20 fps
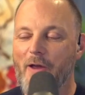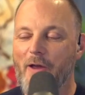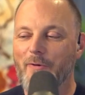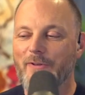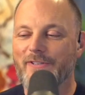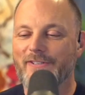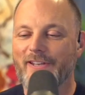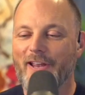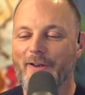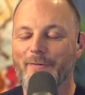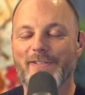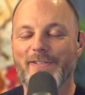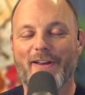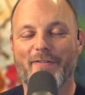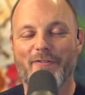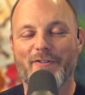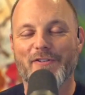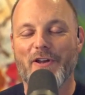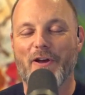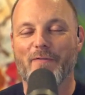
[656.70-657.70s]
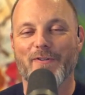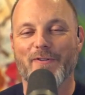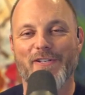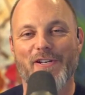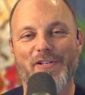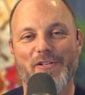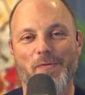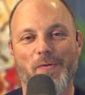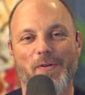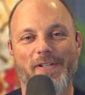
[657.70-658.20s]
was having this
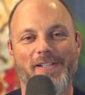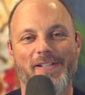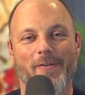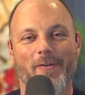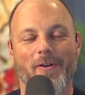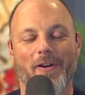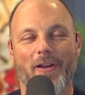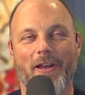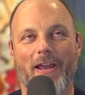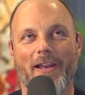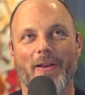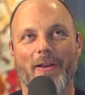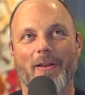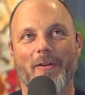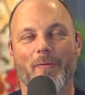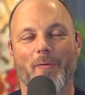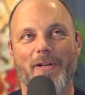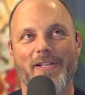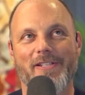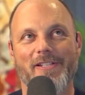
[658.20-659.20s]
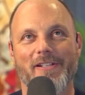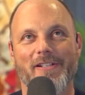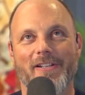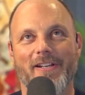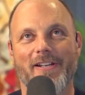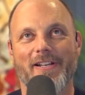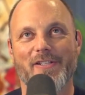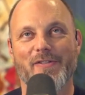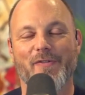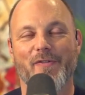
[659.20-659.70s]
conversation really and recently,
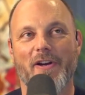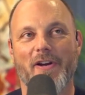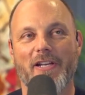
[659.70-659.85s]
and it's funny